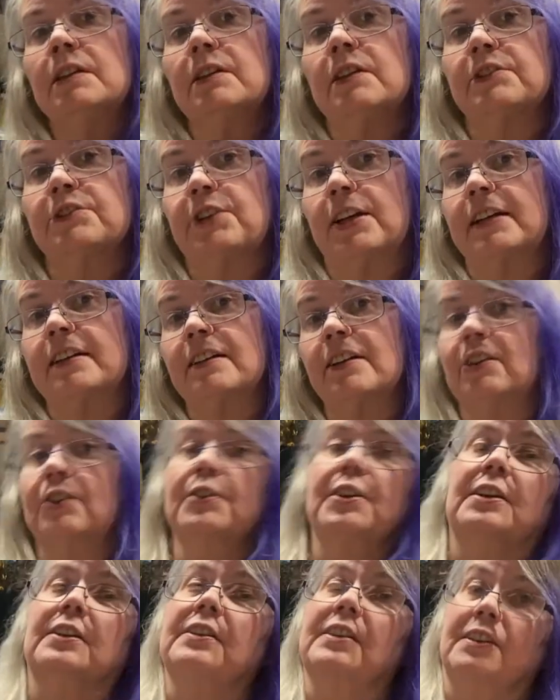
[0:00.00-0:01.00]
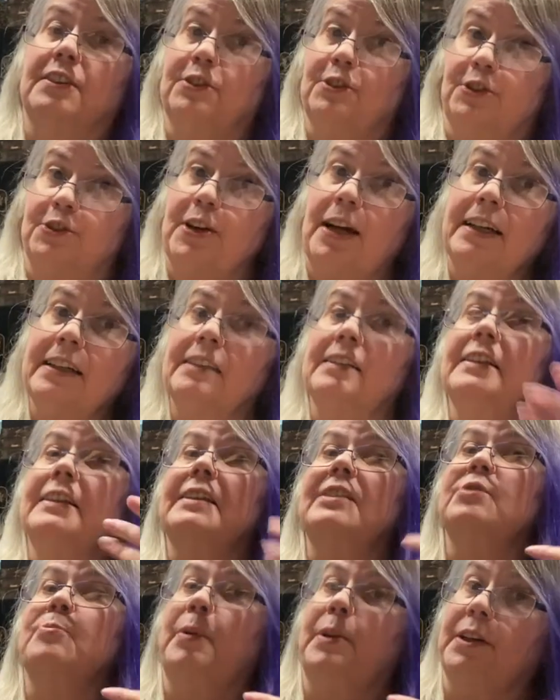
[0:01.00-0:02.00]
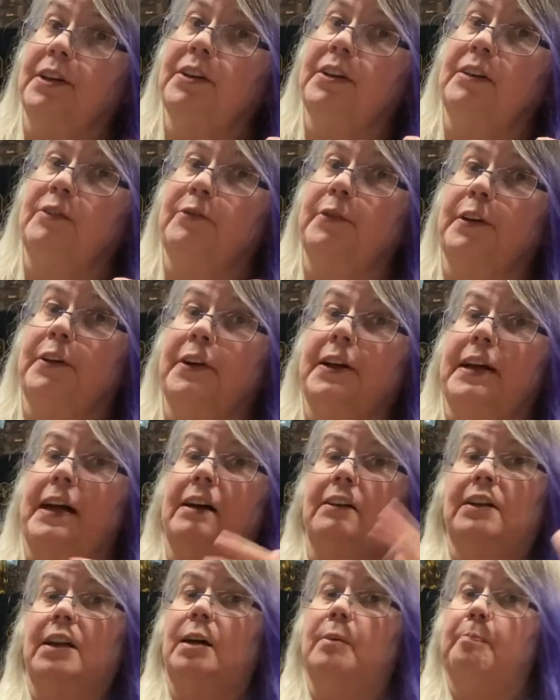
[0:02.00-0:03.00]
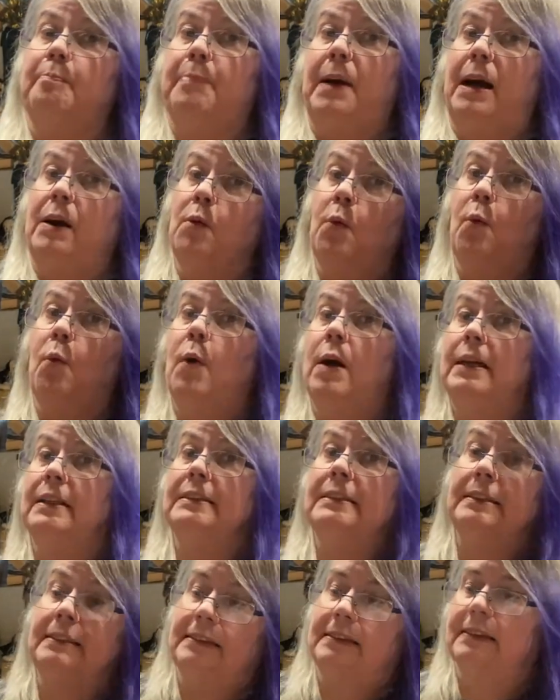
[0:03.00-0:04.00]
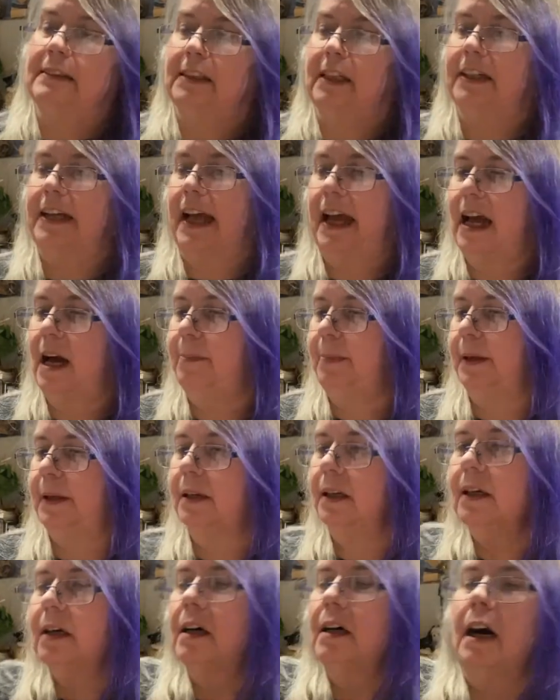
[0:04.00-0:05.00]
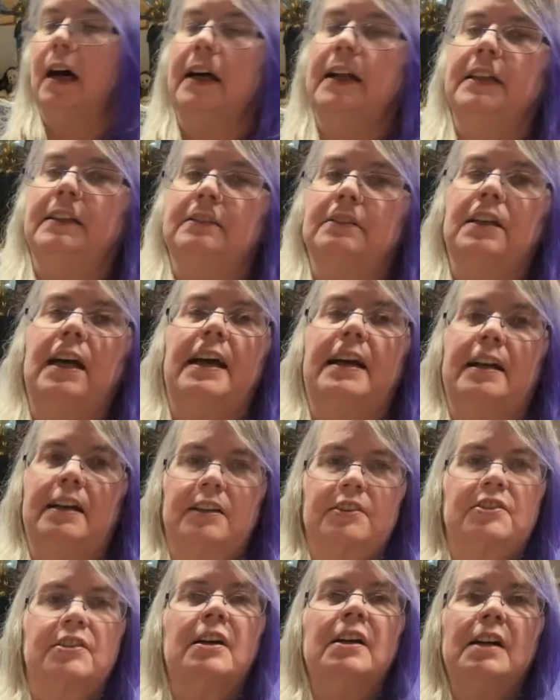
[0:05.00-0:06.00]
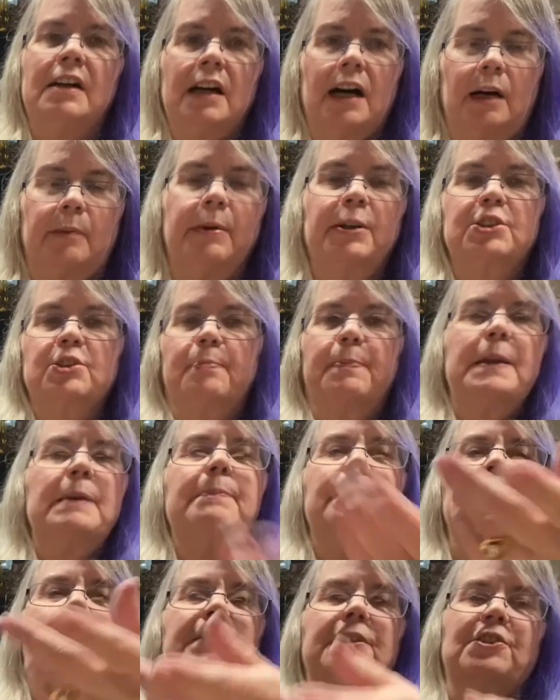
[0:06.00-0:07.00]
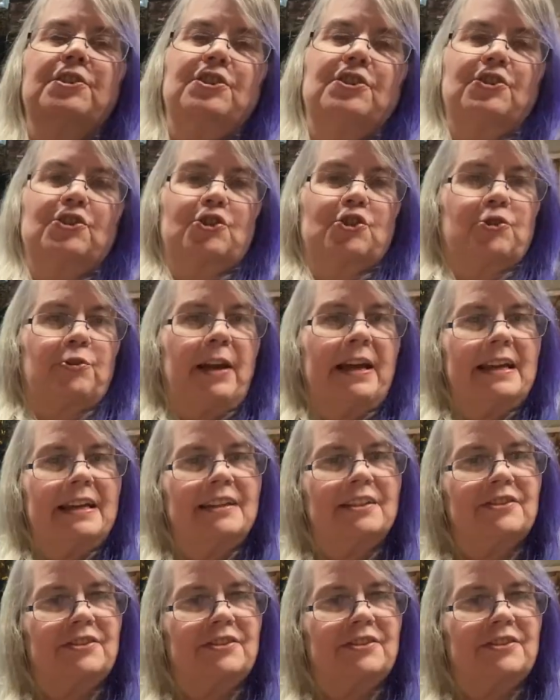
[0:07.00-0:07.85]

the dragon lady is pretty good at figuring out about when this is going to happen, and has a bunch of people that she's trained.